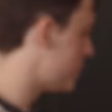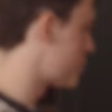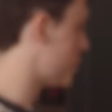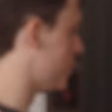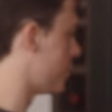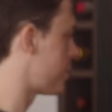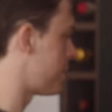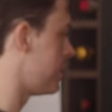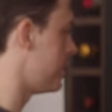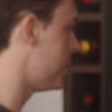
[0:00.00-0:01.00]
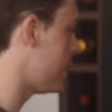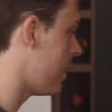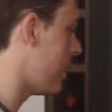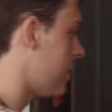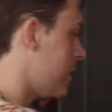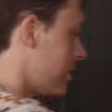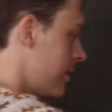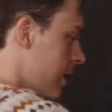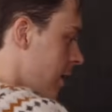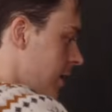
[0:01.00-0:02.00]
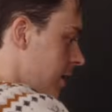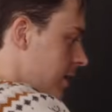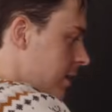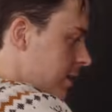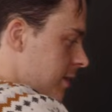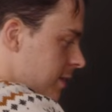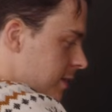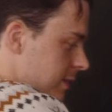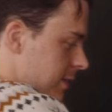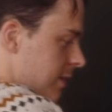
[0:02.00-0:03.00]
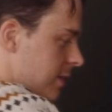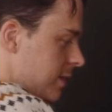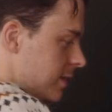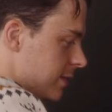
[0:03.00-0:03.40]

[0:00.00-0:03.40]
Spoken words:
of truth. Here we go. Done.